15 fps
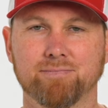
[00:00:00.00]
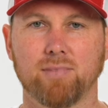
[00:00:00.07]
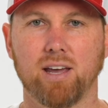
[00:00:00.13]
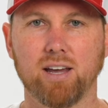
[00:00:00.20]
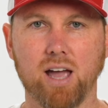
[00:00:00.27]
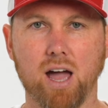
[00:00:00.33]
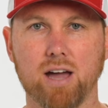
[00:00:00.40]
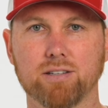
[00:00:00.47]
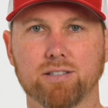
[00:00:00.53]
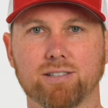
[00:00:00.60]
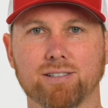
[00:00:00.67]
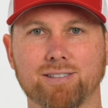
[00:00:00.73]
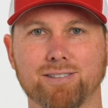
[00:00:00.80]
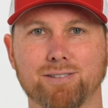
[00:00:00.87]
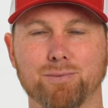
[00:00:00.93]
Hey
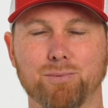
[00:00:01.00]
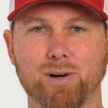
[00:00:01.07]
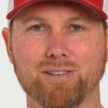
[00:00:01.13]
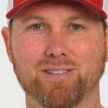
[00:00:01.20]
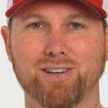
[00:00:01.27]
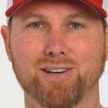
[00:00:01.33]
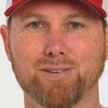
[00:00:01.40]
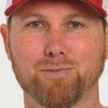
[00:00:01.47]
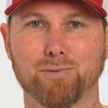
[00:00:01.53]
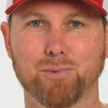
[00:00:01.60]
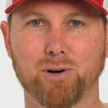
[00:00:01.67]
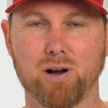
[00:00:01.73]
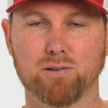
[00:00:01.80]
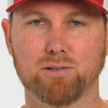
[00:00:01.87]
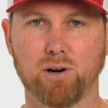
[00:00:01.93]
guys, Wes here from
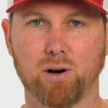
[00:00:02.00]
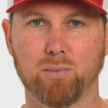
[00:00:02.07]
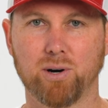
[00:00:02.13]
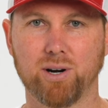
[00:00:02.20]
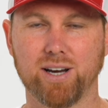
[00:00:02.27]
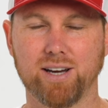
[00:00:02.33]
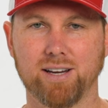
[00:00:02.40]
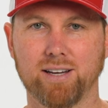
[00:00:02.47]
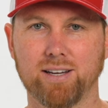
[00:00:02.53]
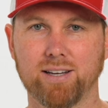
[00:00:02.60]
Cross Armory.